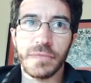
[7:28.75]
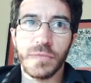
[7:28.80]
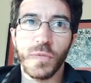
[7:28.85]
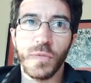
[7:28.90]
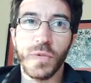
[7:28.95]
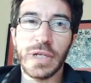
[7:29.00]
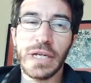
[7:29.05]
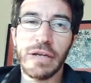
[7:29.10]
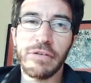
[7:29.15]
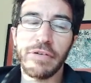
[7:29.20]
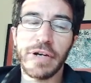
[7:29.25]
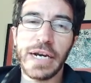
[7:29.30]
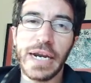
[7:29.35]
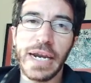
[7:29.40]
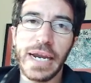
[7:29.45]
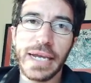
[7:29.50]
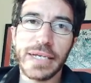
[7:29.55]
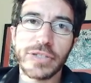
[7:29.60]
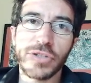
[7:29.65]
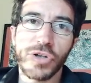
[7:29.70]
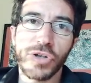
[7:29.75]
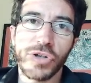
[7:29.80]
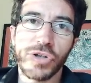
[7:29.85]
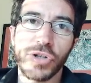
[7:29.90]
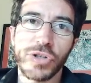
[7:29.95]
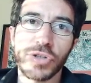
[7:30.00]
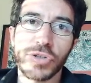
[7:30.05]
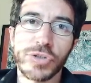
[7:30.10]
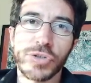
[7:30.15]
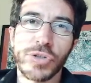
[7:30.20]
whenever x
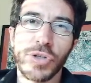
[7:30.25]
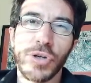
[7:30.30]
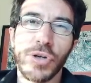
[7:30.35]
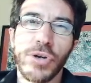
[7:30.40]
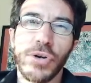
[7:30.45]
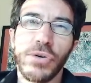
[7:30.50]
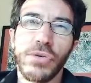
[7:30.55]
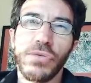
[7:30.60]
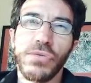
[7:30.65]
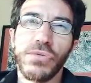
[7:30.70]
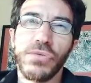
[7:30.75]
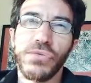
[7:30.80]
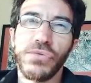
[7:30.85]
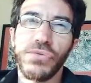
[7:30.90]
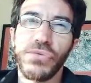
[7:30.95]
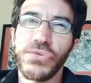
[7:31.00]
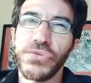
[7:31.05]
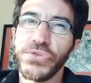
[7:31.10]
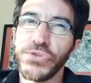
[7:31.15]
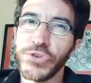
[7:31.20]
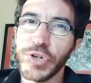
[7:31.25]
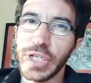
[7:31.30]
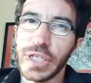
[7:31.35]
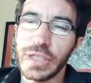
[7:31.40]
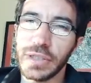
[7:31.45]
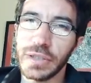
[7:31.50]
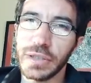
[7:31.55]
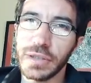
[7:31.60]
occurs free.